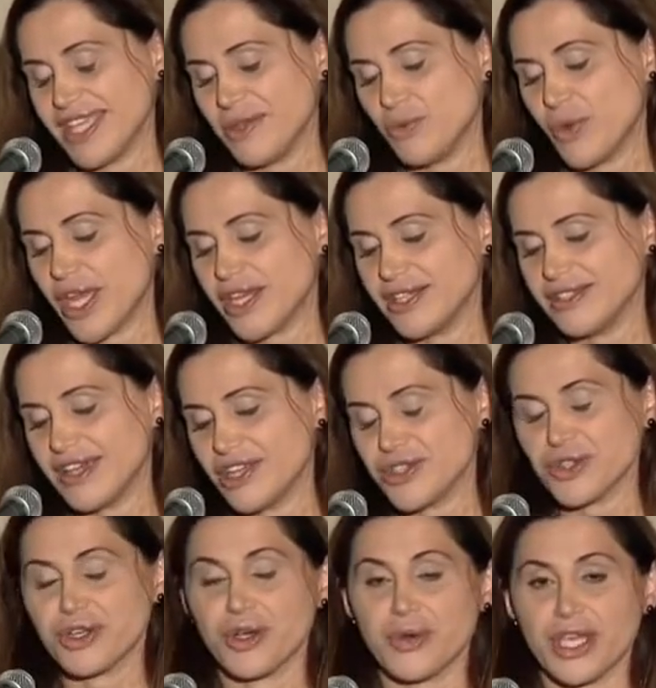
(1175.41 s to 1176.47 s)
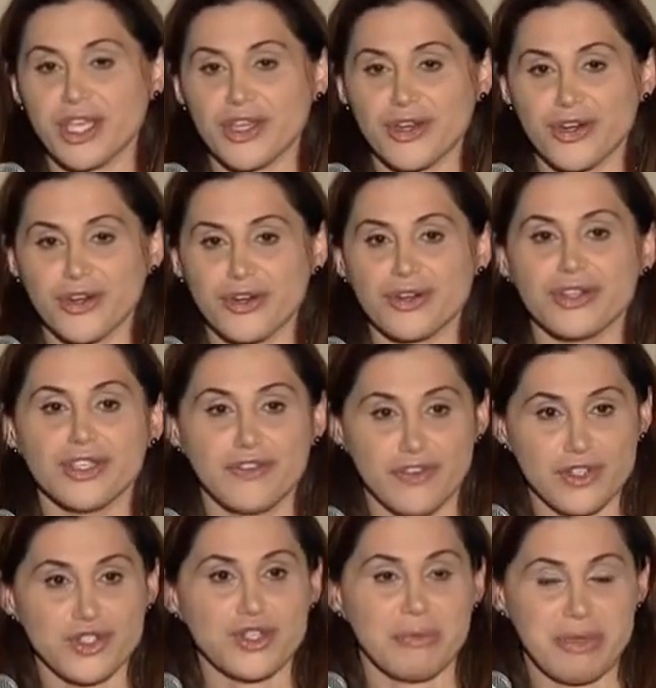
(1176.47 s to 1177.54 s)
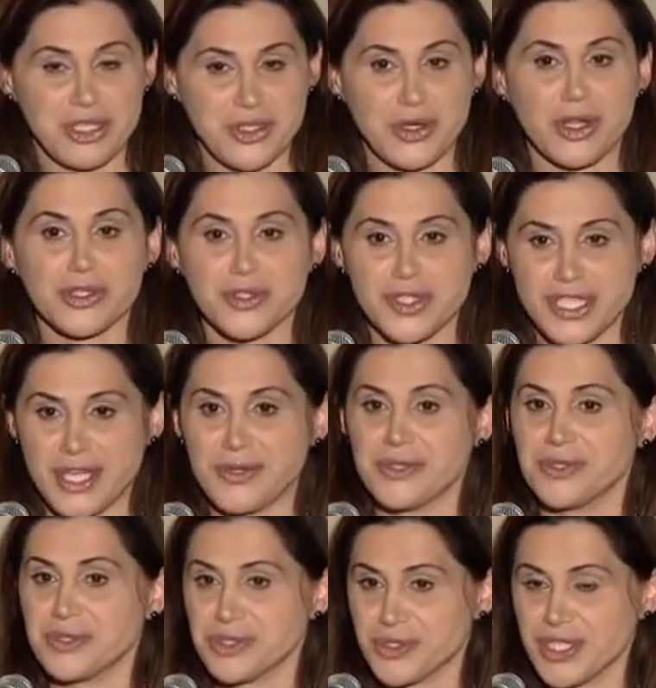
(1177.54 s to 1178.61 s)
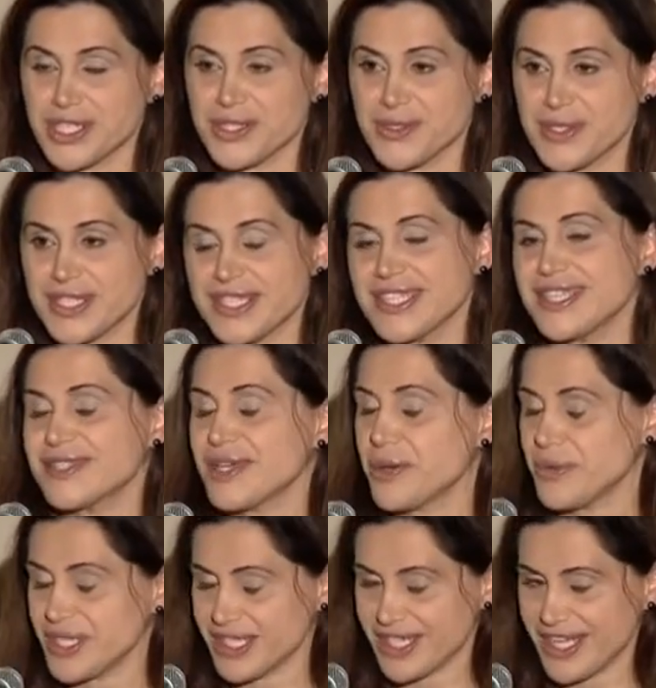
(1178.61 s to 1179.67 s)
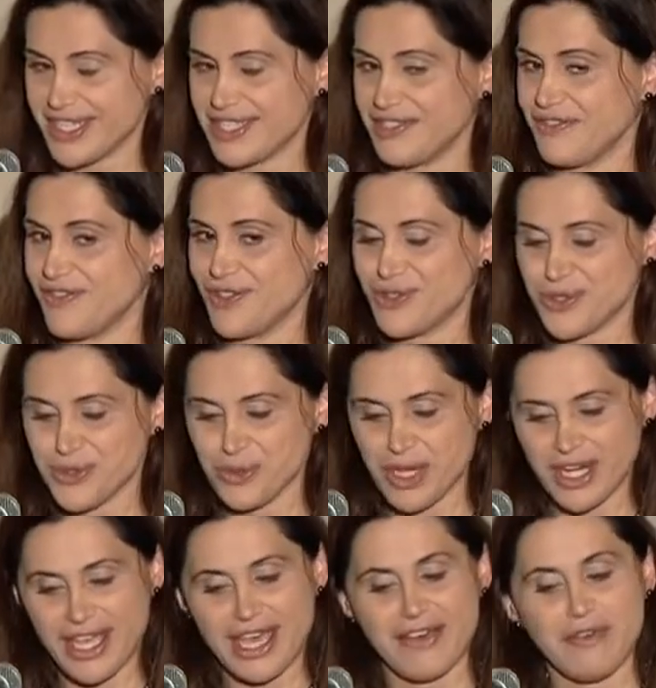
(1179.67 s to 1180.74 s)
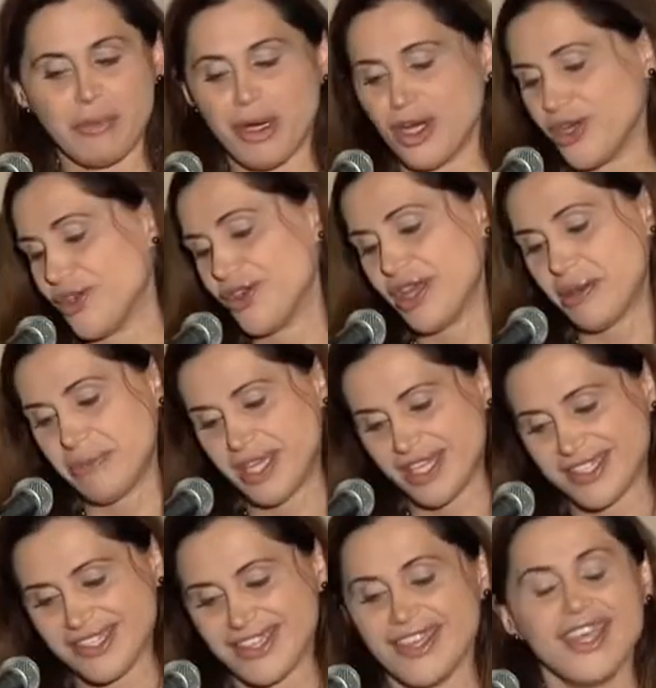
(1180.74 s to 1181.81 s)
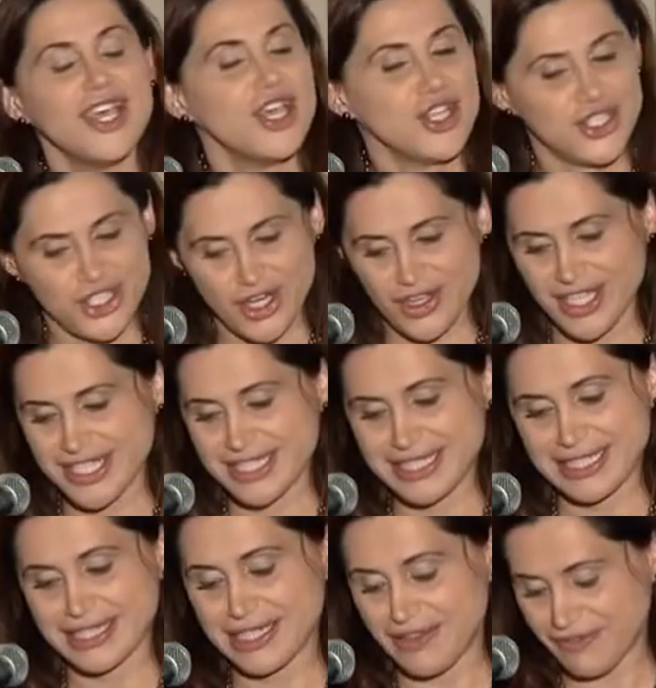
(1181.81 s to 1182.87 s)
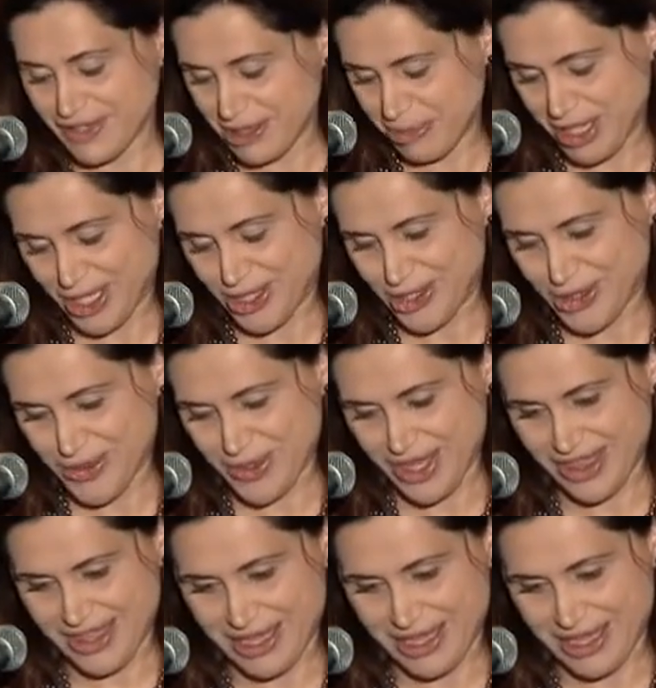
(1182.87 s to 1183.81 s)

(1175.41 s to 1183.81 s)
when undergoing your first trimester ultrasound nuchal translucency, it's always nice if you do want to have a partner come in to share this lovely picture with